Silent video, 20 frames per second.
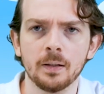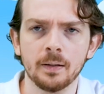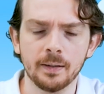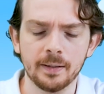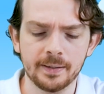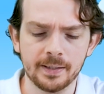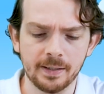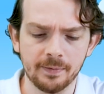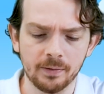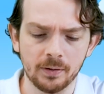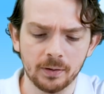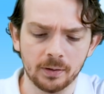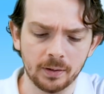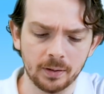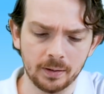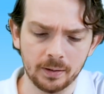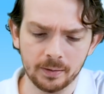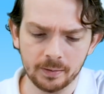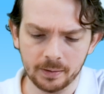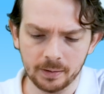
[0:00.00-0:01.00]
Let's have a look.
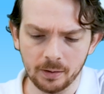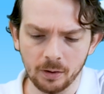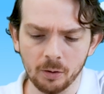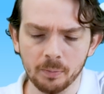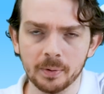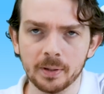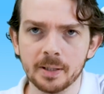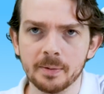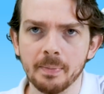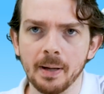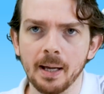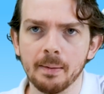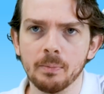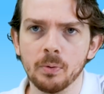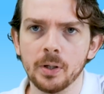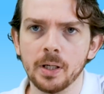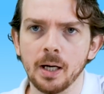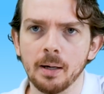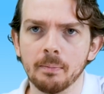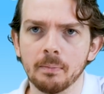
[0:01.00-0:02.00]
Just gonna open this bad
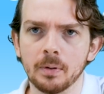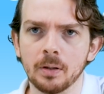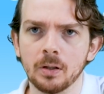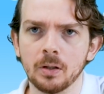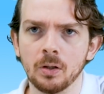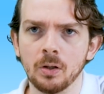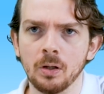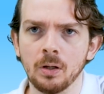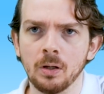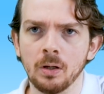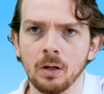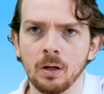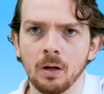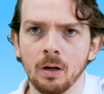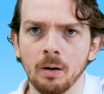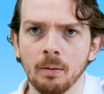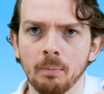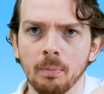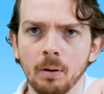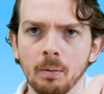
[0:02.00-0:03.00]
boy up.
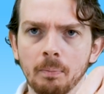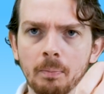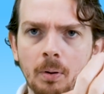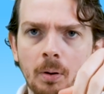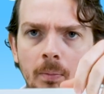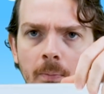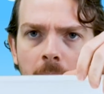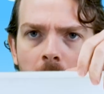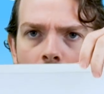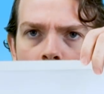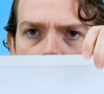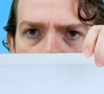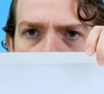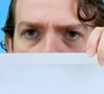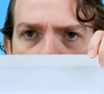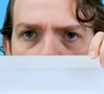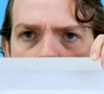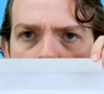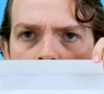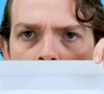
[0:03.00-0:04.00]
Boom, boom,
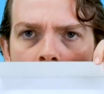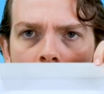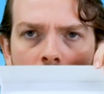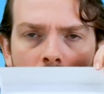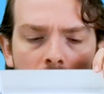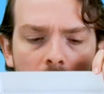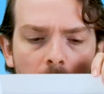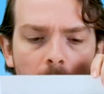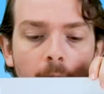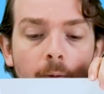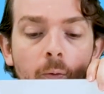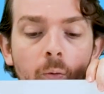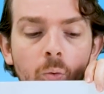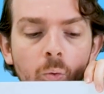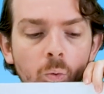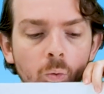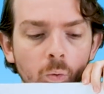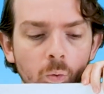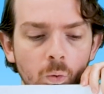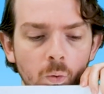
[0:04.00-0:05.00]
boom.
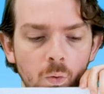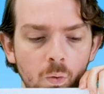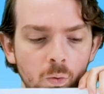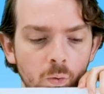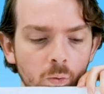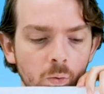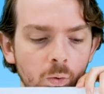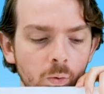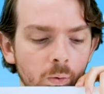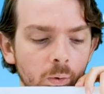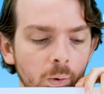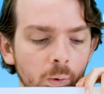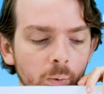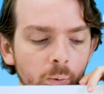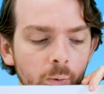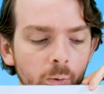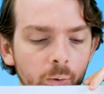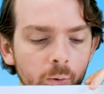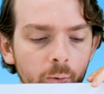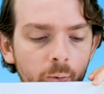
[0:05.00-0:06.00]

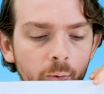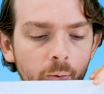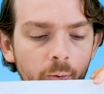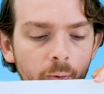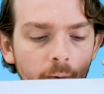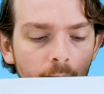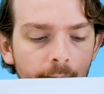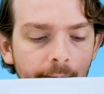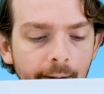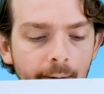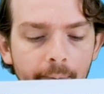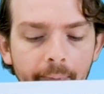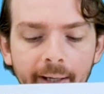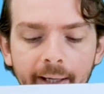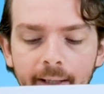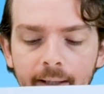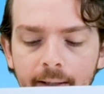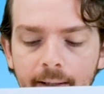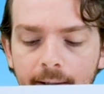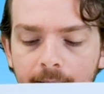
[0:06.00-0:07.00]
Ooh,
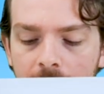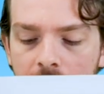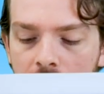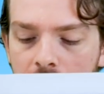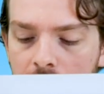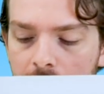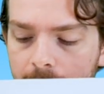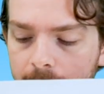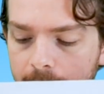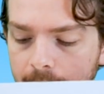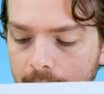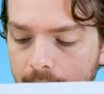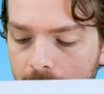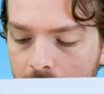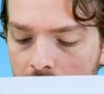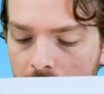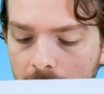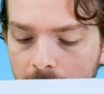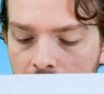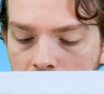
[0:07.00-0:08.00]
Albania.
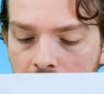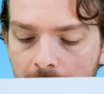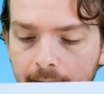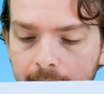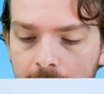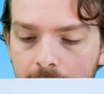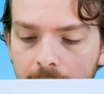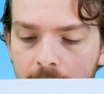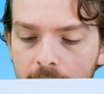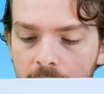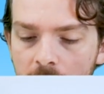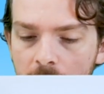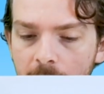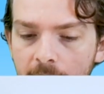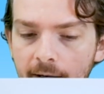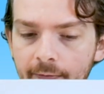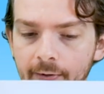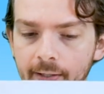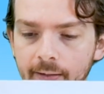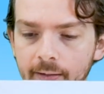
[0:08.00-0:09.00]
Okay, so we
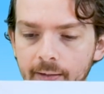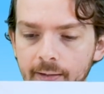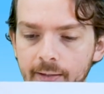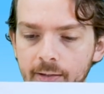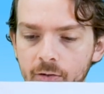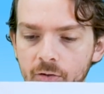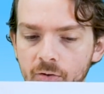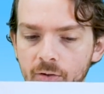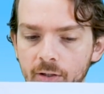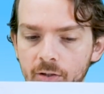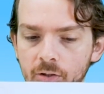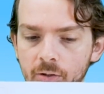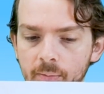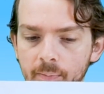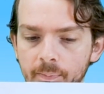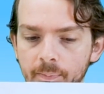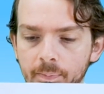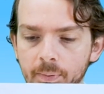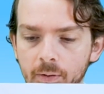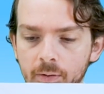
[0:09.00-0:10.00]
have our little
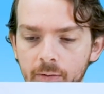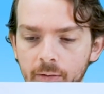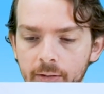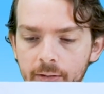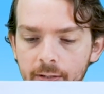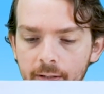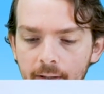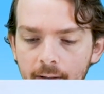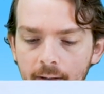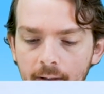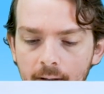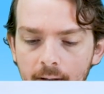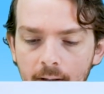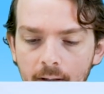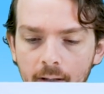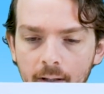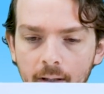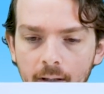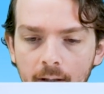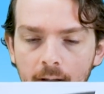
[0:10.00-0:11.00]
instruction booklet.
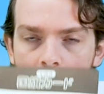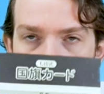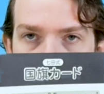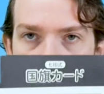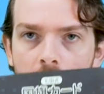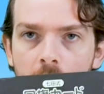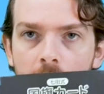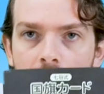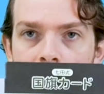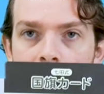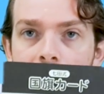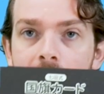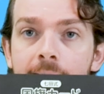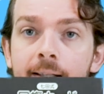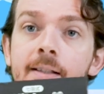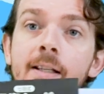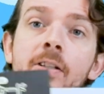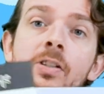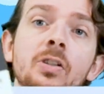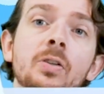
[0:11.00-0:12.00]
Okay,
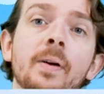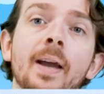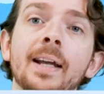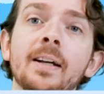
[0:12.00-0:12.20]
teaching you